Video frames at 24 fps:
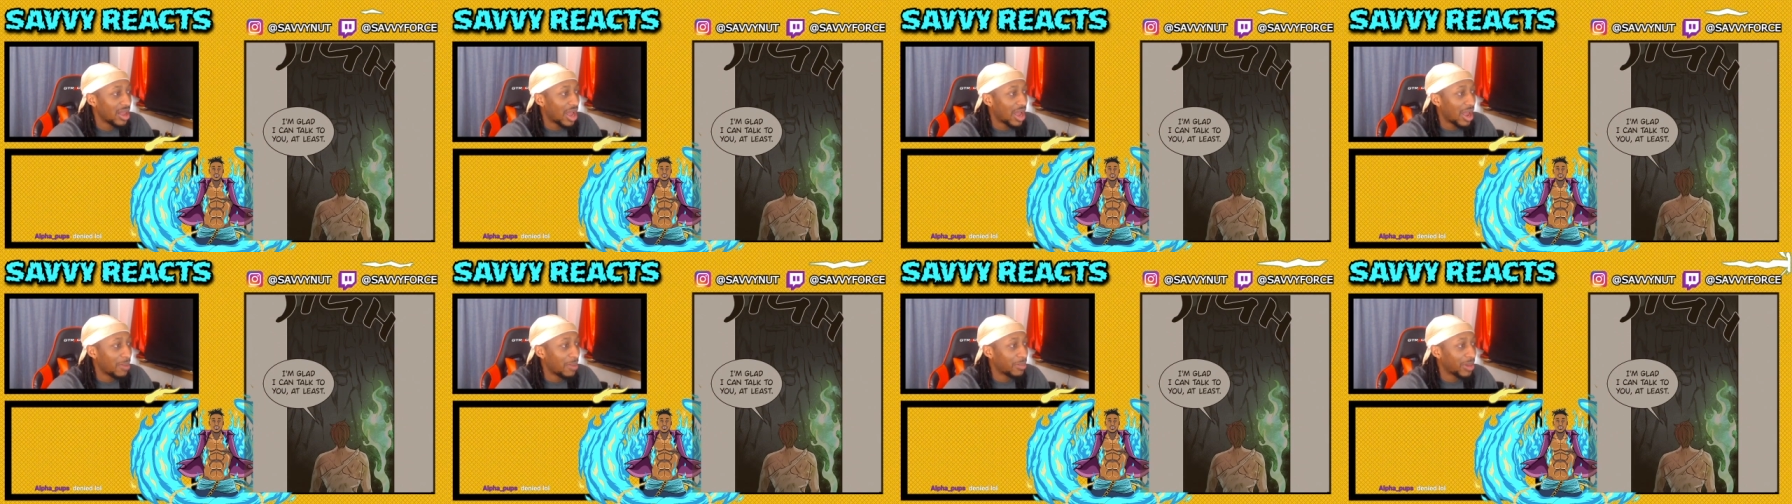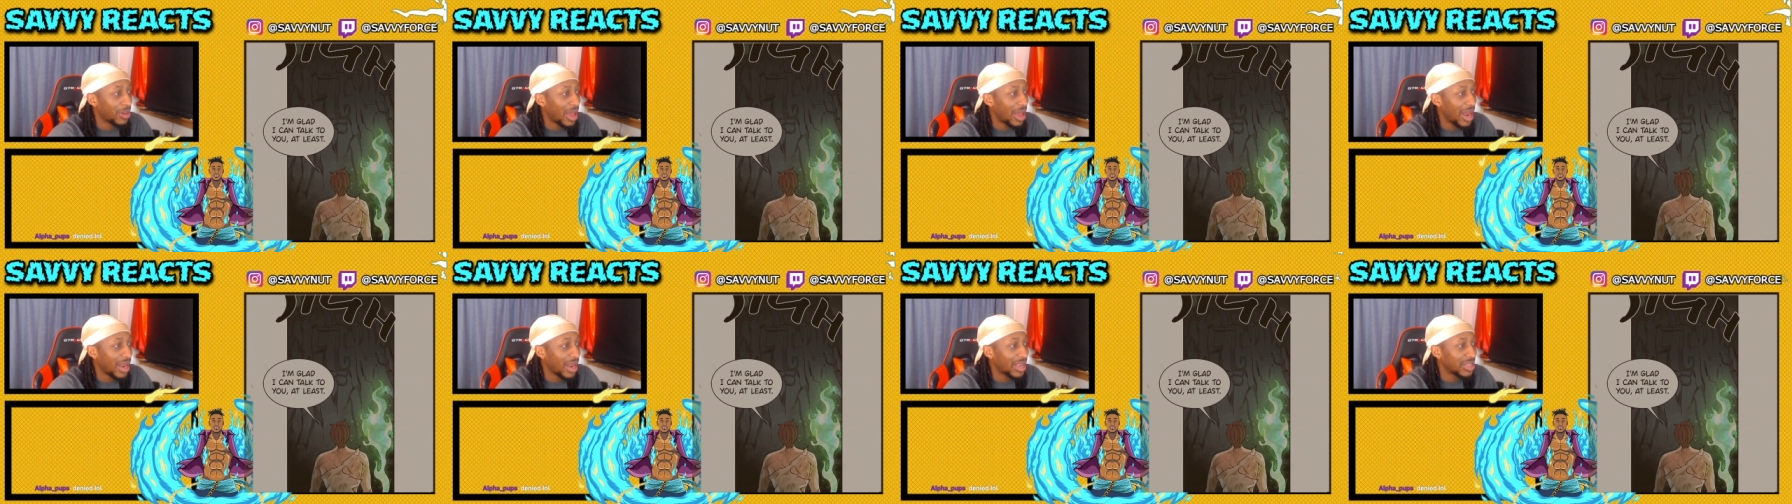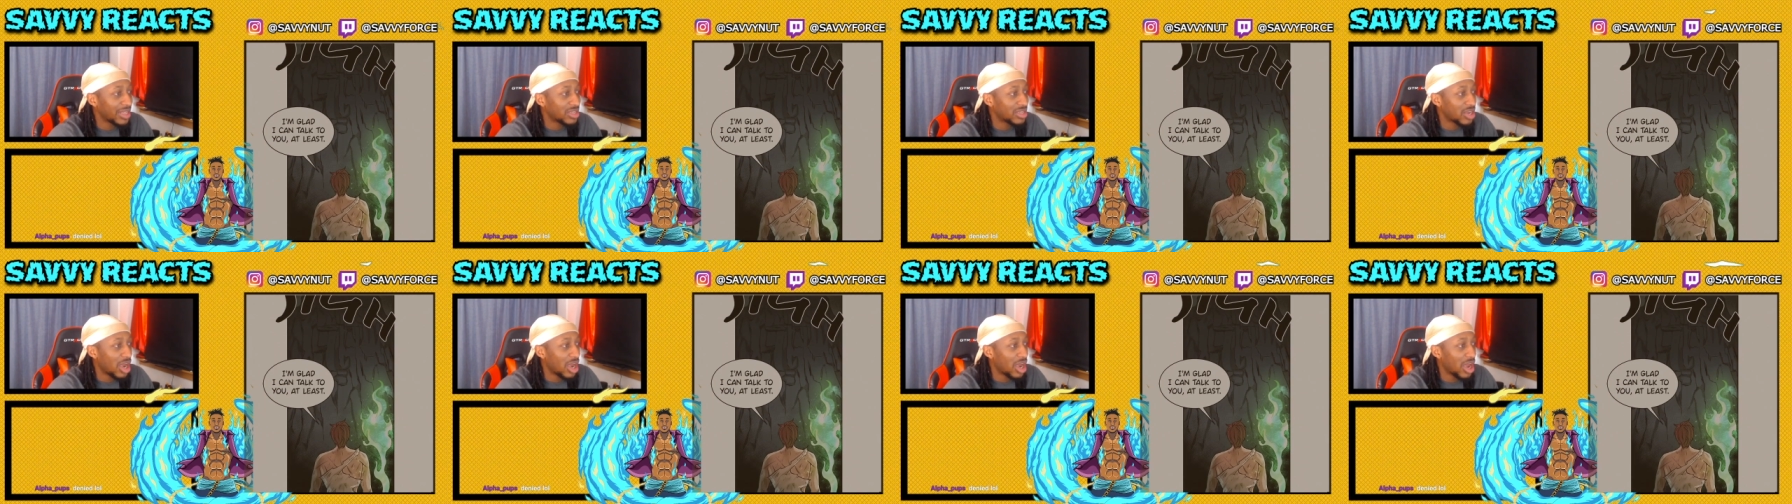I'm glad I
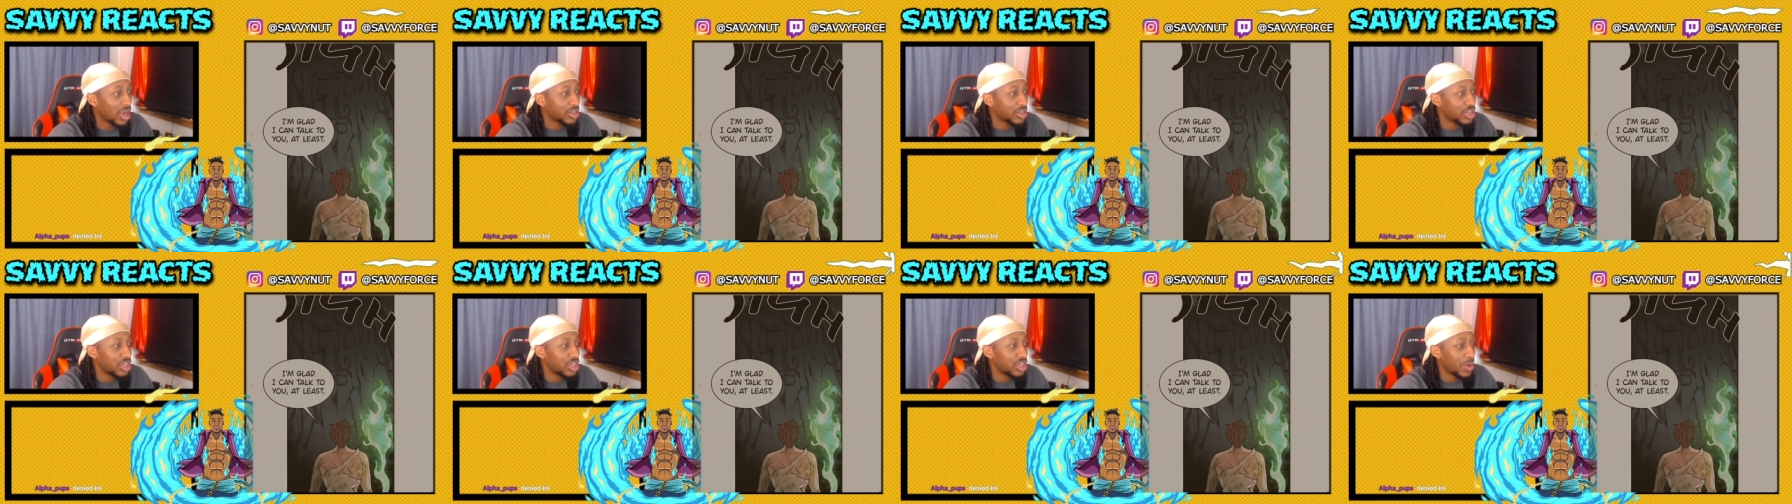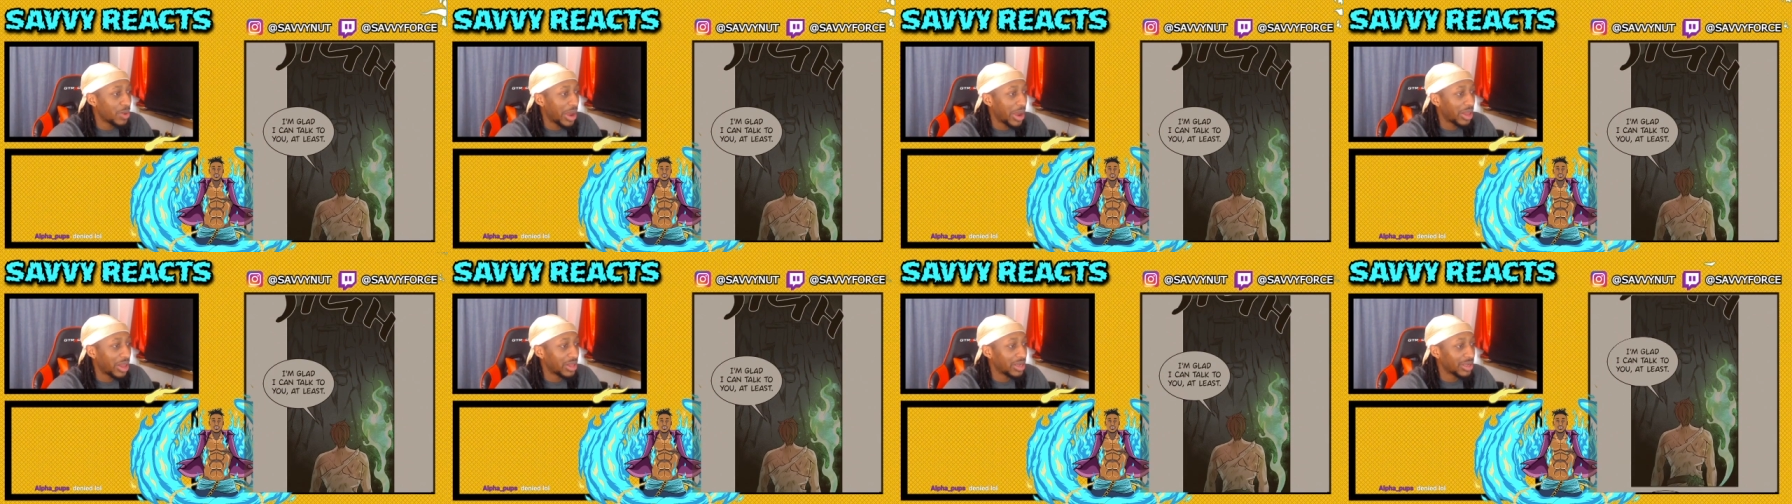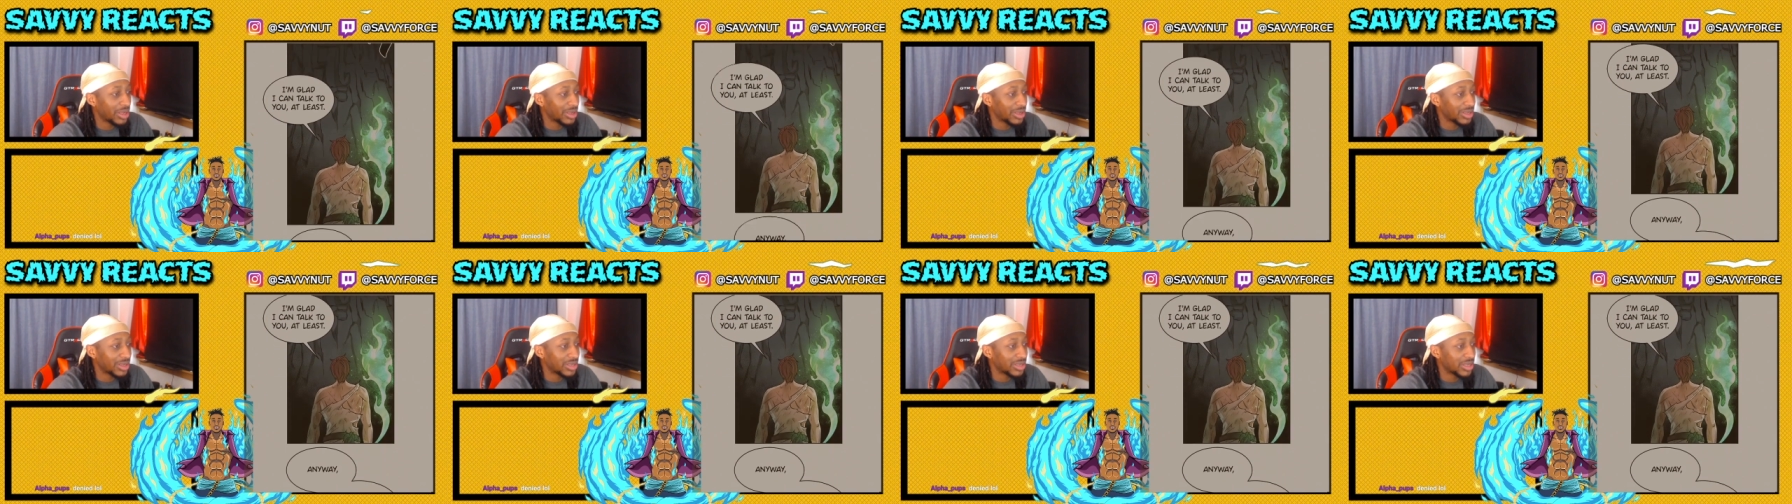can talk to you at
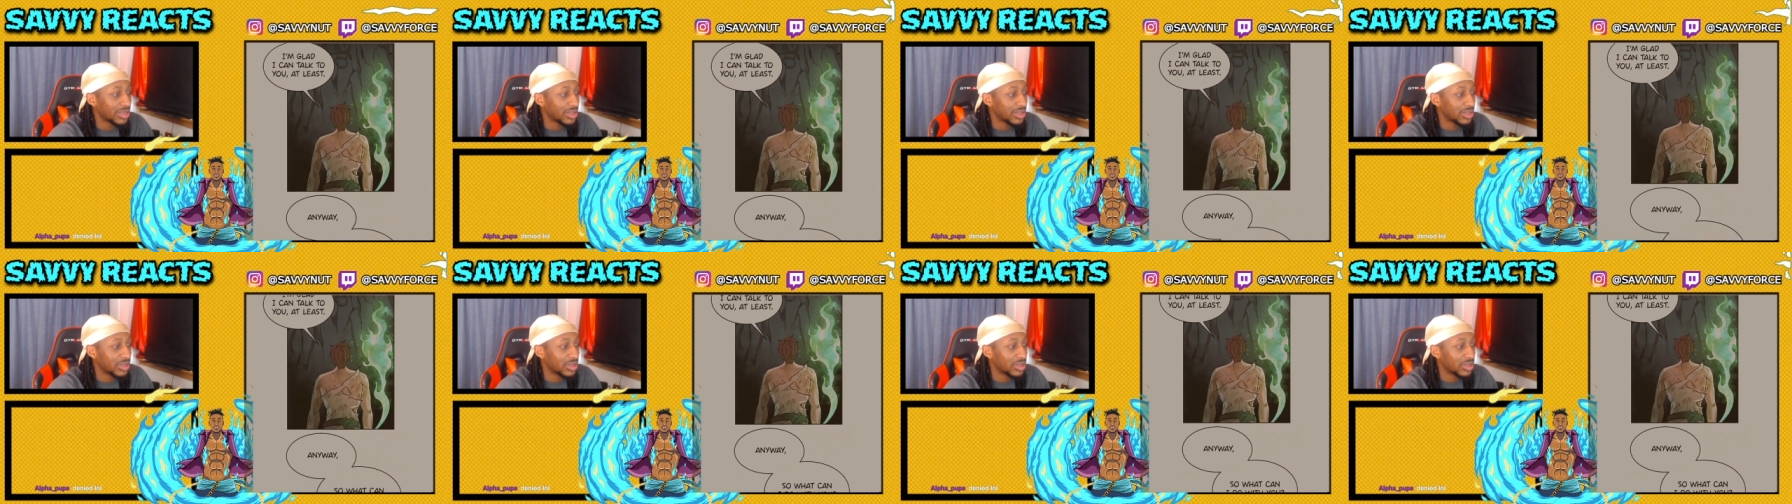least.